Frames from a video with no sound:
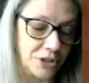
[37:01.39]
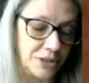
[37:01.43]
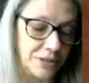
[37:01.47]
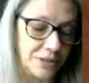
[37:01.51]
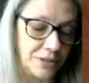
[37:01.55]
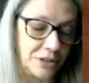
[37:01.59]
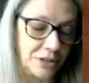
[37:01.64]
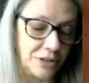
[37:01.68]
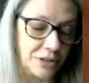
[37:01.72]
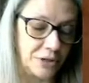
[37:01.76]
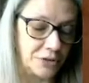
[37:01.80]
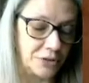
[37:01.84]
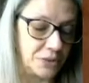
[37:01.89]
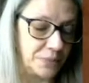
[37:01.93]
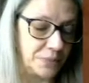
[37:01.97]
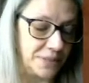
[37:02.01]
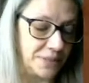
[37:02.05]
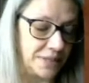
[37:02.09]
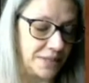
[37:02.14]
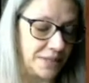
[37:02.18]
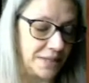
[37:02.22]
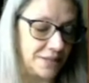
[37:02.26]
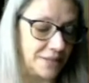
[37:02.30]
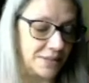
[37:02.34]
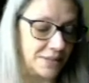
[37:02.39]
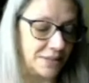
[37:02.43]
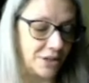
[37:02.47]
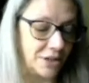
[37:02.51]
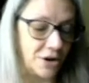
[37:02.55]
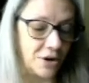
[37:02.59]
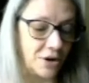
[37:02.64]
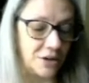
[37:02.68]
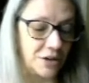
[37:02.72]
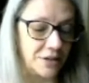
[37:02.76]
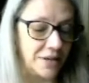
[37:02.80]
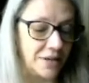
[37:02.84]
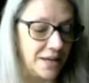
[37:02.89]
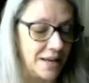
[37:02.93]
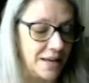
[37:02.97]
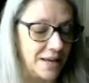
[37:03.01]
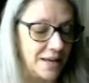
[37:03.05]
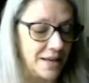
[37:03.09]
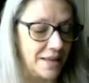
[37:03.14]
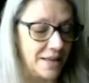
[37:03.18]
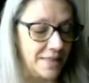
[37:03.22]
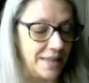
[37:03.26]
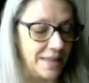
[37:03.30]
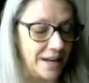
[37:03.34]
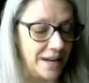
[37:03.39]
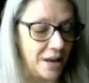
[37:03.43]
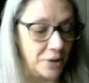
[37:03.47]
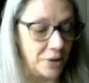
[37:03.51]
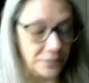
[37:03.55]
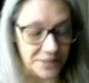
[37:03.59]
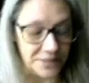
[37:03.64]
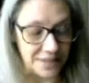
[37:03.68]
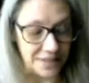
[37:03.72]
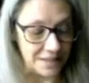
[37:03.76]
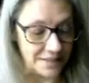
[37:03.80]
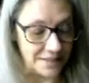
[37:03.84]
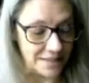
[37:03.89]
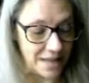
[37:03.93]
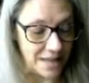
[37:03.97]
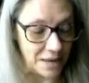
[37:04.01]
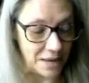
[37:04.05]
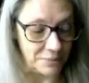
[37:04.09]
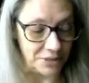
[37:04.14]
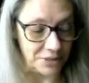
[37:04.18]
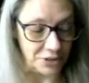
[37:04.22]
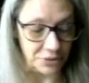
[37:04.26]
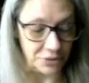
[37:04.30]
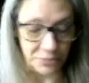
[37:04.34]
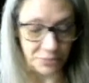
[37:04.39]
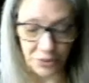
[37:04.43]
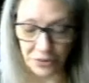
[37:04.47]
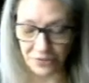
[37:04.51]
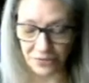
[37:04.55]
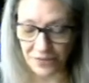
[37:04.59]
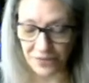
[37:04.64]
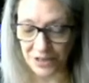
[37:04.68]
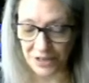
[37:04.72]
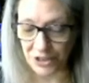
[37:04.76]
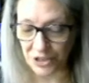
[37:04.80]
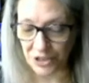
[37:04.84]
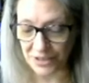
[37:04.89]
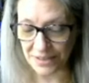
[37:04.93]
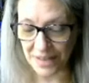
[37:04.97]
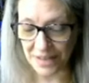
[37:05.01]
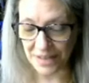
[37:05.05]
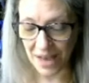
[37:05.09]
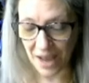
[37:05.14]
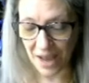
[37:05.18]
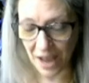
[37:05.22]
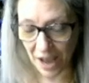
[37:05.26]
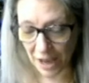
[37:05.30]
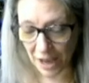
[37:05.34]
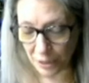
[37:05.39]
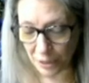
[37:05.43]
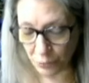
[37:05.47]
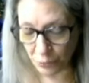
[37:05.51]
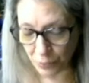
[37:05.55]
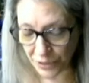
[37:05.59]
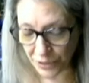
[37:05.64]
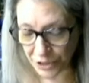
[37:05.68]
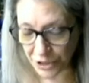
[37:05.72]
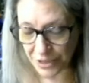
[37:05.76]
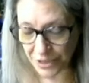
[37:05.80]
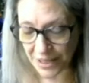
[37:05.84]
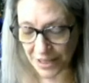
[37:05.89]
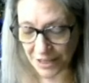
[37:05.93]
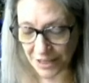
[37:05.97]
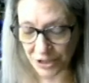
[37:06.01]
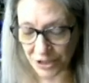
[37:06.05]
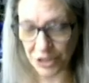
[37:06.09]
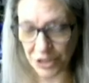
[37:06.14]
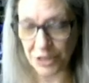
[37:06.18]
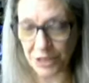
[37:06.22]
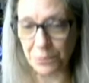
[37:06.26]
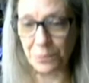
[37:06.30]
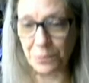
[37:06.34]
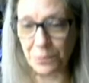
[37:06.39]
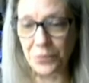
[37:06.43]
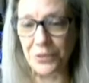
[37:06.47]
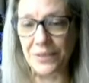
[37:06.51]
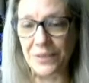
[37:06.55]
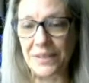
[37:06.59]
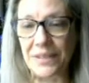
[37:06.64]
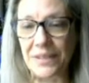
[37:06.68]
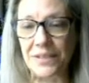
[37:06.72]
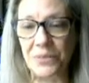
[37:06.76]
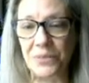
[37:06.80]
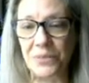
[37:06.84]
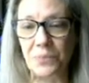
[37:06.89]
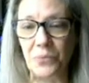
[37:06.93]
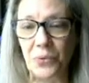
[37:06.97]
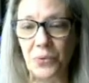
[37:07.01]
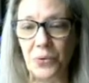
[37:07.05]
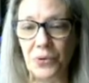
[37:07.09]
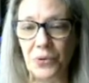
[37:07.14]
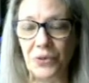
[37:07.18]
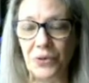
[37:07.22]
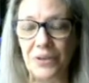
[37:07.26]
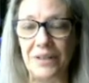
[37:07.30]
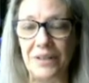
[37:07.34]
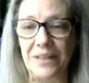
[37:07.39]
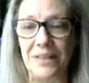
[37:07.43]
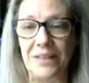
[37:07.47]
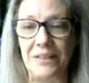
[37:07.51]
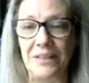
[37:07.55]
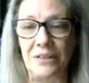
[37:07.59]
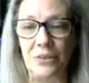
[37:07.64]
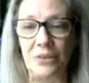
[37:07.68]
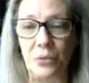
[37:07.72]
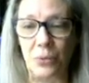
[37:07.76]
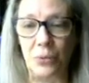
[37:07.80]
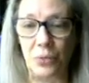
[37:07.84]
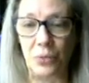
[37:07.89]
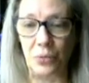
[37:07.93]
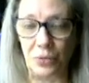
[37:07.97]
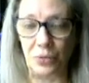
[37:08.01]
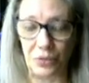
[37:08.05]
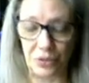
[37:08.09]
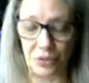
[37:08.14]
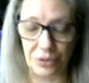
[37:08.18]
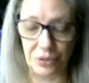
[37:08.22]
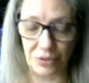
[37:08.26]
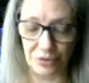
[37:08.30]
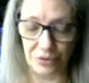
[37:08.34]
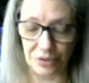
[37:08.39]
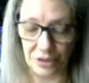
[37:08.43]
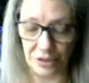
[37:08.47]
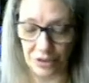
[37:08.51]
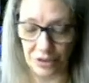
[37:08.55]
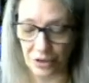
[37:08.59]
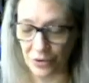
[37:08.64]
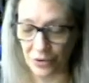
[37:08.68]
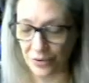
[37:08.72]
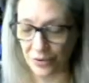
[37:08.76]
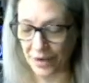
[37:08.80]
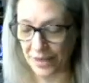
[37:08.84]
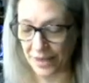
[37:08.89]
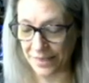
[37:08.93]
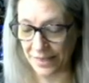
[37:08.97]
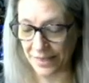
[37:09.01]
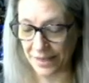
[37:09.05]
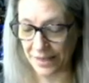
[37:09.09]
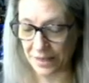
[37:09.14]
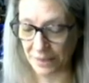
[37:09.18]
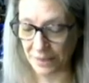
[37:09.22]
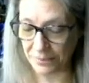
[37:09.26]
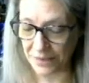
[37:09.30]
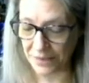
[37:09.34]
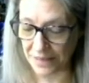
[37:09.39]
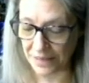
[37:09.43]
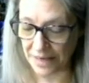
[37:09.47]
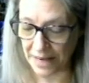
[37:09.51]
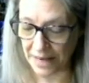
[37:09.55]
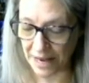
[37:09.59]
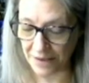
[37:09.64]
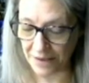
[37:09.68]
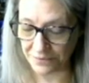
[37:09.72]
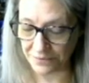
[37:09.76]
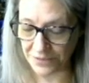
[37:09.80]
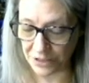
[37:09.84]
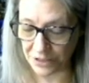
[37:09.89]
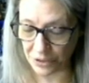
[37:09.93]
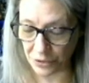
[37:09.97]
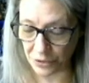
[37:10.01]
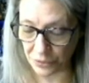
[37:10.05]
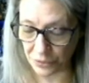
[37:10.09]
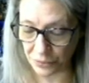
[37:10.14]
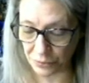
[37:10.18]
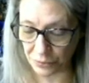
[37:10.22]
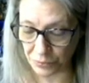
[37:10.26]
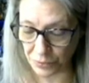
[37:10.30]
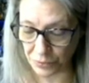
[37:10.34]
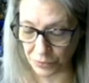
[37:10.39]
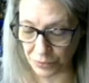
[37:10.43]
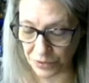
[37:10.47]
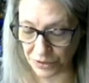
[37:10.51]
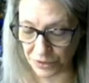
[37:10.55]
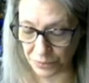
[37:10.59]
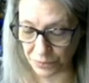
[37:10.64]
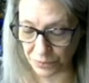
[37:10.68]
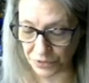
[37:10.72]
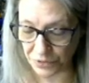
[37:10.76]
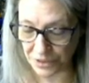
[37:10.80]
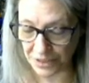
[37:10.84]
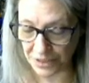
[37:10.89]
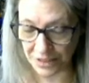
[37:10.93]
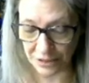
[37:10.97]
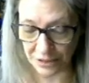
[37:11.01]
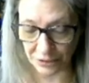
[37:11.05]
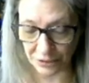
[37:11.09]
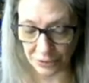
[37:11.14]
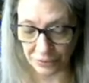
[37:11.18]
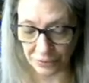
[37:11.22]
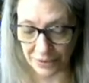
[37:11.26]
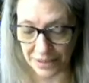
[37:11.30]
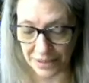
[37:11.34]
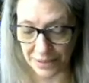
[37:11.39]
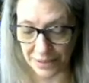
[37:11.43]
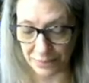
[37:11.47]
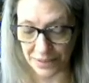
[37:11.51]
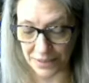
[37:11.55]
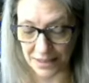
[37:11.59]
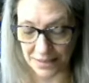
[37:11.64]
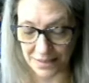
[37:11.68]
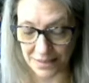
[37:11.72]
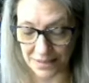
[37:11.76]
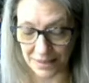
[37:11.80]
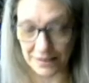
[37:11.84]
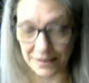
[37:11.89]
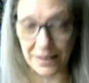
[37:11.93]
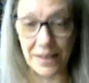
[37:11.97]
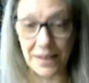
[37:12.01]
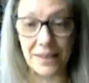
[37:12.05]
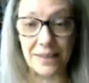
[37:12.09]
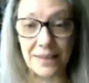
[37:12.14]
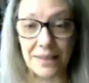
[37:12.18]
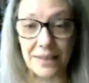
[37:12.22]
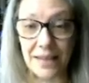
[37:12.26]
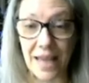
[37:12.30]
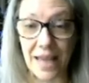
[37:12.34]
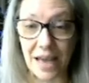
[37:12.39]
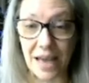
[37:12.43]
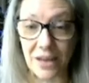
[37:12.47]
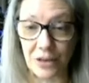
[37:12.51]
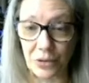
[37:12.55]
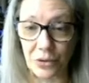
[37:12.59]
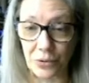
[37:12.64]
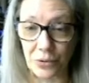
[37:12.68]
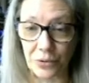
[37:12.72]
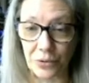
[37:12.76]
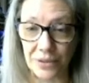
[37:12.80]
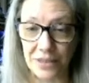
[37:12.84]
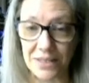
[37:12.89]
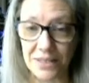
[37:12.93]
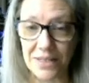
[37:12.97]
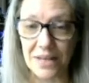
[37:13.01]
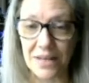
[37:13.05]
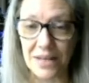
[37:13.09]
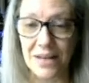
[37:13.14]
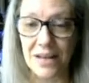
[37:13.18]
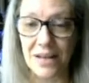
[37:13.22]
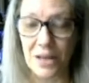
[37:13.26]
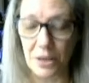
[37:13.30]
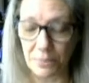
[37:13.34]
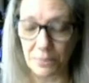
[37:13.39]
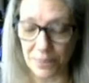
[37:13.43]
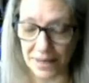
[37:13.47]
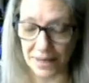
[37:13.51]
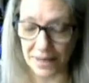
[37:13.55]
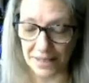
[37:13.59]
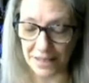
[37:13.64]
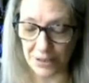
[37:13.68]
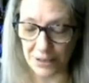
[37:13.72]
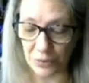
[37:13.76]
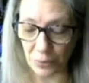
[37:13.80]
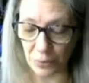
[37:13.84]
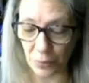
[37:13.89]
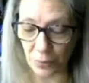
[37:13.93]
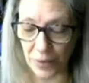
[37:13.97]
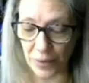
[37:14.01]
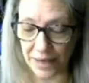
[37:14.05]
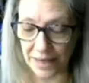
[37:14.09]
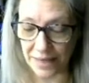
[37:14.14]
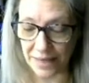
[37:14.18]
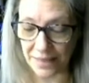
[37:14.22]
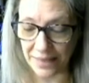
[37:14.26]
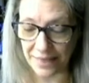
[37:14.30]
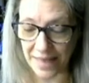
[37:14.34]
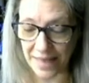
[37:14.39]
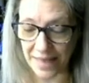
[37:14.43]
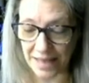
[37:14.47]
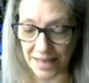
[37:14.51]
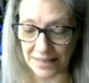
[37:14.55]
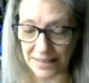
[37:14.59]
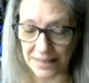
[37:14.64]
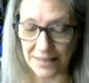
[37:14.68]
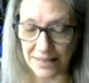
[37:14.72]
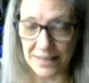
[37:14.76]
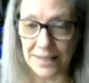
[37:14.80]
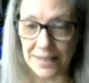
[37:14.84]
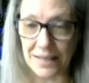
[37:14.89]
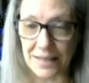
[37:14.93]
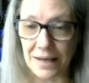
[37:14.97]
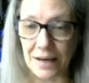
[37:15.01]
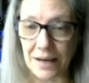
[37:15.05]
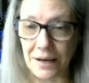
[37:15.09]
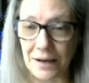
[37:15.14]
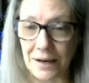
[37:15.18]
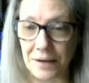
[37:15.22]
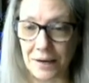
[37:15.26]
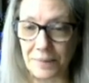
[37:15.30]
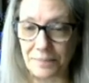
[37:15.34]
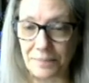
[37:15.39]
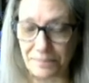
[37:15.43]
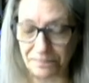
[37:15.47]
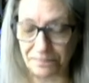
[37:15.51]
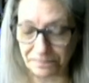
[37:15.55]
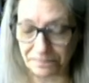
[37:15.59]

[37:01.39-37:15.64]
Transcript: It can also be seen as the card that helps examine your motivations. I wish that she put these more in order. You know, I think I'm going to have to go through this particular reading because I like the categories, but in a way that, um,